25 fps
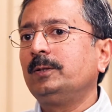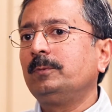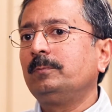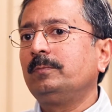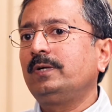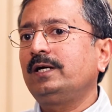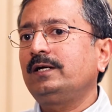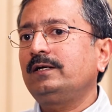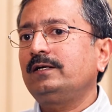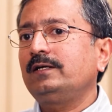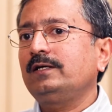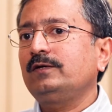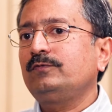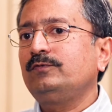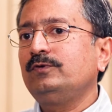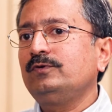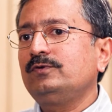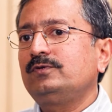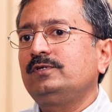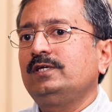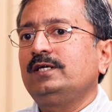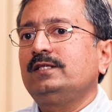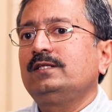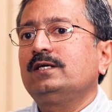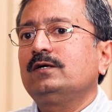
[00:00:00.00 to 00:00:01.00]
But if you
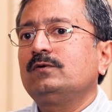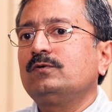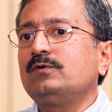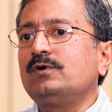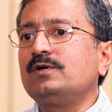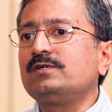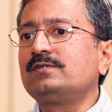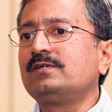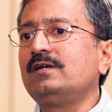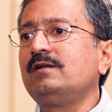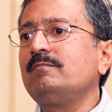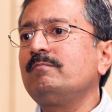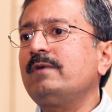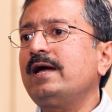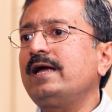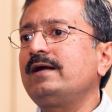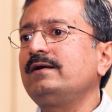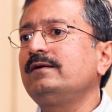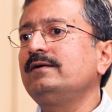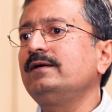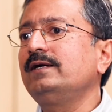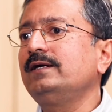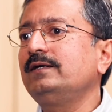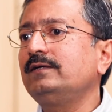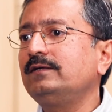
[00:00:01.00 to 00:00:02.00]
see the original
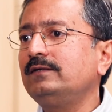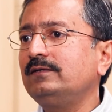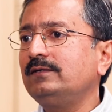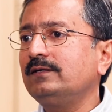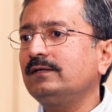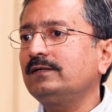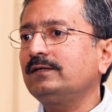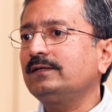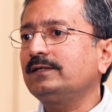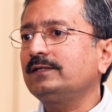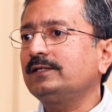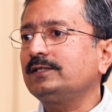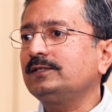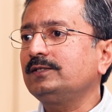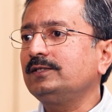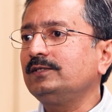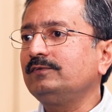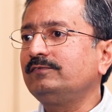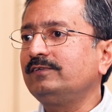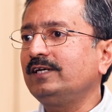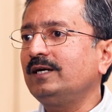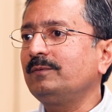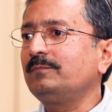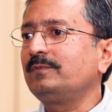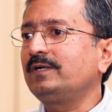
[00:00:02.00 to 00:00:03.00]
mandate,
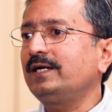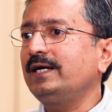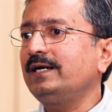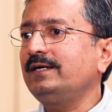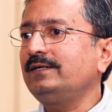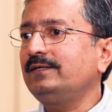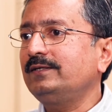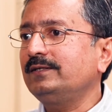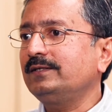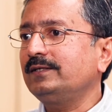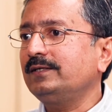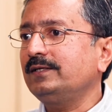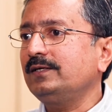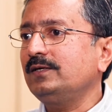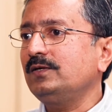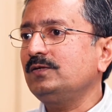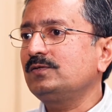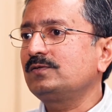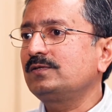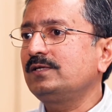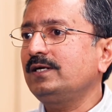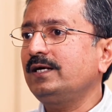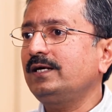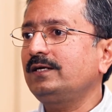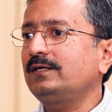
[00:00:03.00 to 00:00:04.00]
if I'm right,
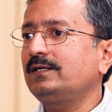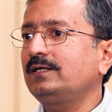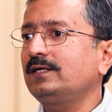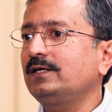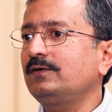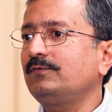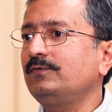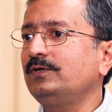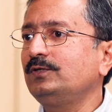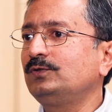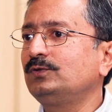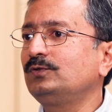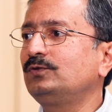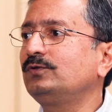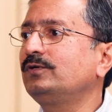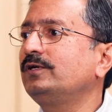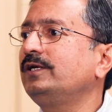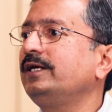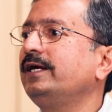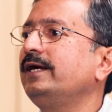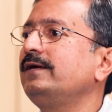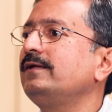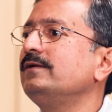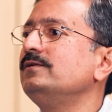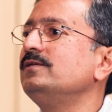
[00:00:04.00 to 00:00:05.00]
is that we should
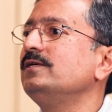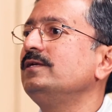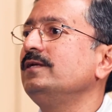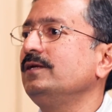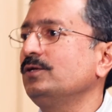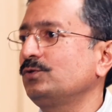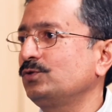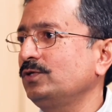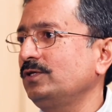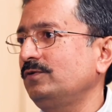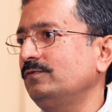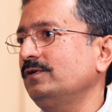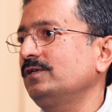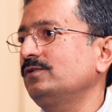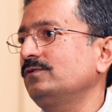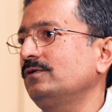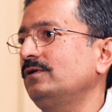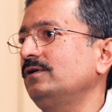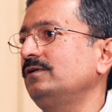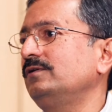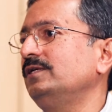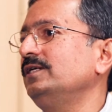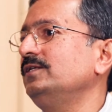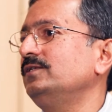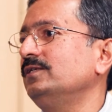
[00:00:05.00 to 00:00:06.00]
create engineers, so it was
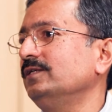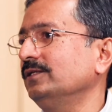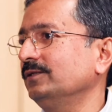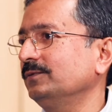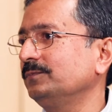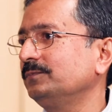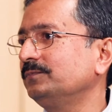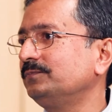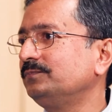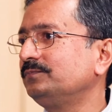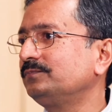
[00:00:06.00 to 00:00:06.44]
on teaching.